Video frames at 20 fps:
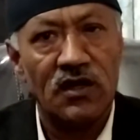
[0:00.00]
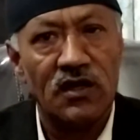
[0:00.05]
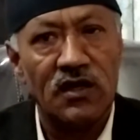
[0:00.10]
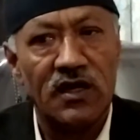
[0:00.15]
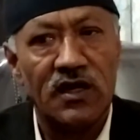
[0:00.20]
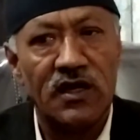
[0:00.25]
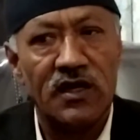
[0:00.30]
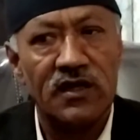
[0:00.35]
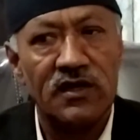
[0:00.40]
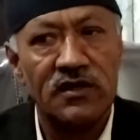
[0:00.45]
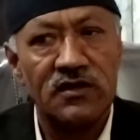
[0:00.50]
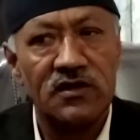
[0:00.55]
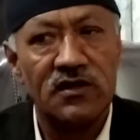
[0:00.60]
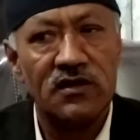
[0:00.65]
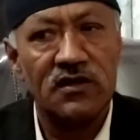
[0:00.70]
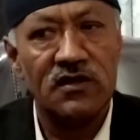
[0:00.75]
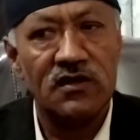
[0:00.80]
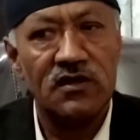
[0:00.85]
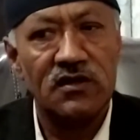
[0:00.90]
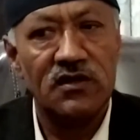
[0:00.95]
and
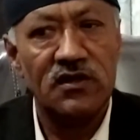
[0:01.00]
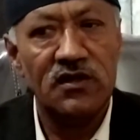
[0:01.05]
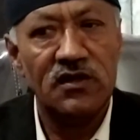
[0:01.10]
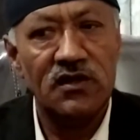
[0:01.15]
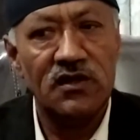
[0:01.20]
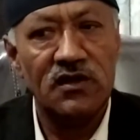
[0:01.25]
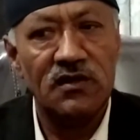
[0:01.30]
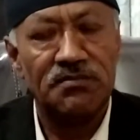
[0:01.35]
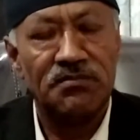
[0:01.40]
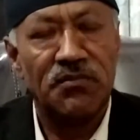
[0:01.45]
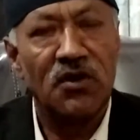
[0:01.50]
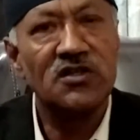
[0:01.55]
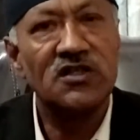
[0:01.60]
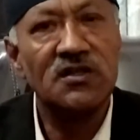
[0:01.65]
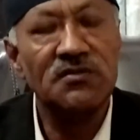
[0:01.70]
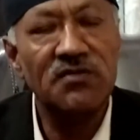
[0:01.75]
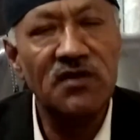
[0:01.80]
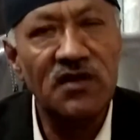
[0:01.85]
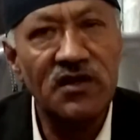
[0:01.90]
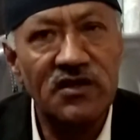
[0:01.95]
the
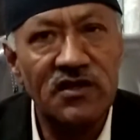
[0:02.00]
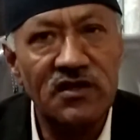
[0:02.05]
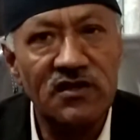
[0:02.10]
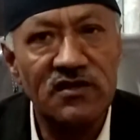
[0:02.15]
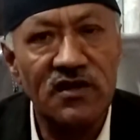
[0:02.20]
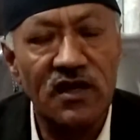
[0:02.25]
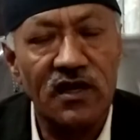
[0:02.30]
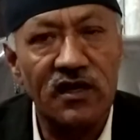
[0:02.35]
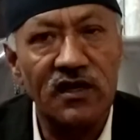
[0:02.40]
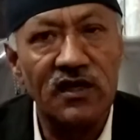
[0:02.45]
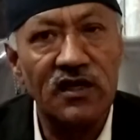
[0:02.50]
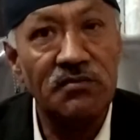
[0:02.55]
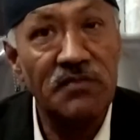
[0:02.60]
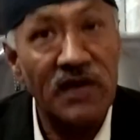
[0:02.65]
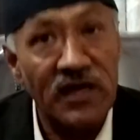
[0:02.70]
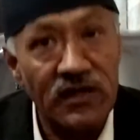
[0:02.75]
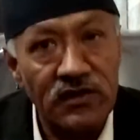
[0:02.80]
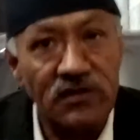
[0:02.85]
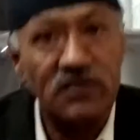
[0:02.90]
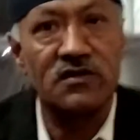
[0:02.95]
possibilities are
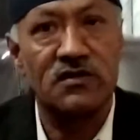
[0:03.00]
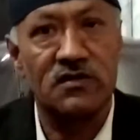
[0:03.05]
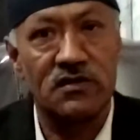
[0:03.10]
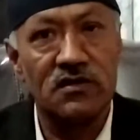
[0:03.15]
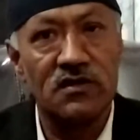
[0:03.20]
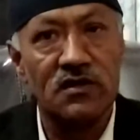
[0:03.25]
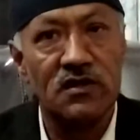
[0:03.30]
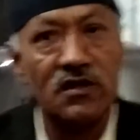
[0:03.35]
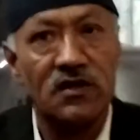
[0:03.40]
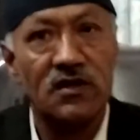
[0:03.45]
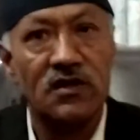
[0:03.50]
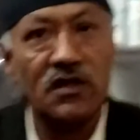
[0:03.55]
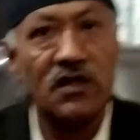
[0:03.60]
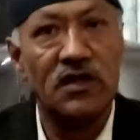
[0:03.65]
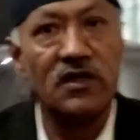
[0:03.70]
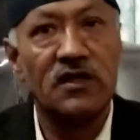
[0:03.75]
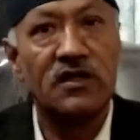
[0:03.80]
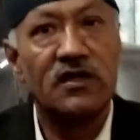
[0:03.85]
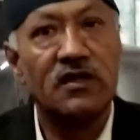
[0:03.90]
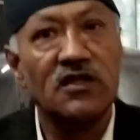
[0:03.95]
immense,
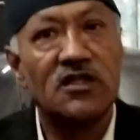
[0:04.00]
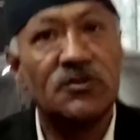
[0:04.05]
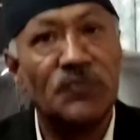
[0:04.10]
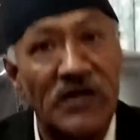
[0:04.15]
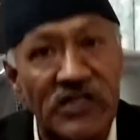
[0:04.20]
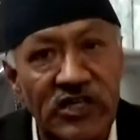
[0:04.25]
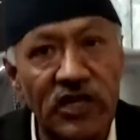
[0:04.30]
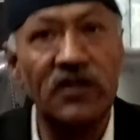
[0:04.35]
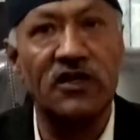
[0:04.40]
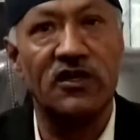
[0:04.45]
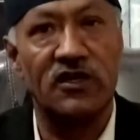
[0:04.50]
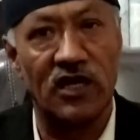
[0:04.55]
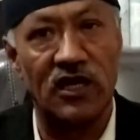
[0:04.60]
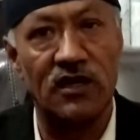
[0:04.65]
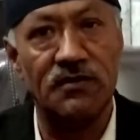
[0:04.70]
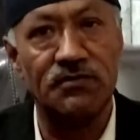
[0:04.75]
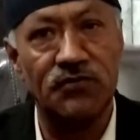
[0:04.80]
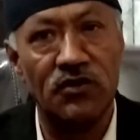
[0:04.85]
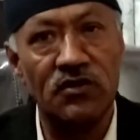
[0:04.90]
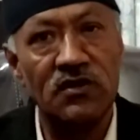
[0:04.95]
especially in
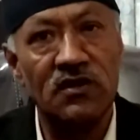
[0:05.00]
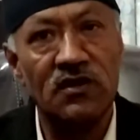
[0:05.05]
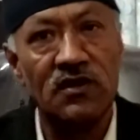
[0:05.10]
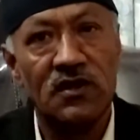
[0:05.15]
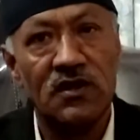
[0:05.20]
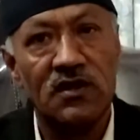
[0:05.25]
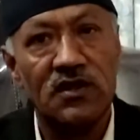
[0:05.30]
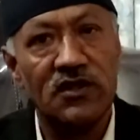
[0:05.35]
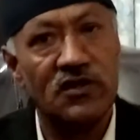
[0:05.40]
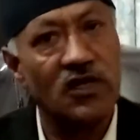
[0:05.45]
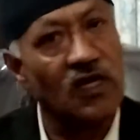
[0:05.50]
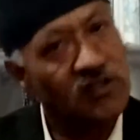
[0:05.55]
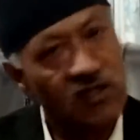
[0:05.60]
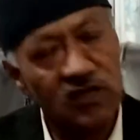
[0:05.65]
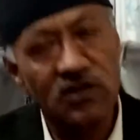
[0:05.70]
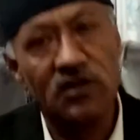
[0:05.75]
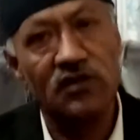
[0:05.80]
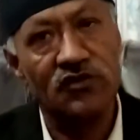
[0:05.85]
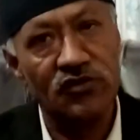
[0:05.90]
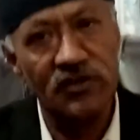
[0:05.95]
Kalimpong, in
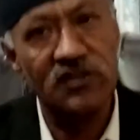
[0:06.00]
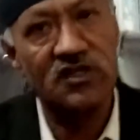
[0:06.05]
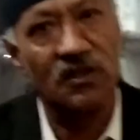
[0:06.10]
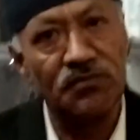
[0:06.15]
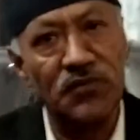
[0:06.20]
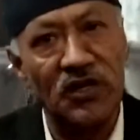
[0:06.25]
Darjeeling also, in some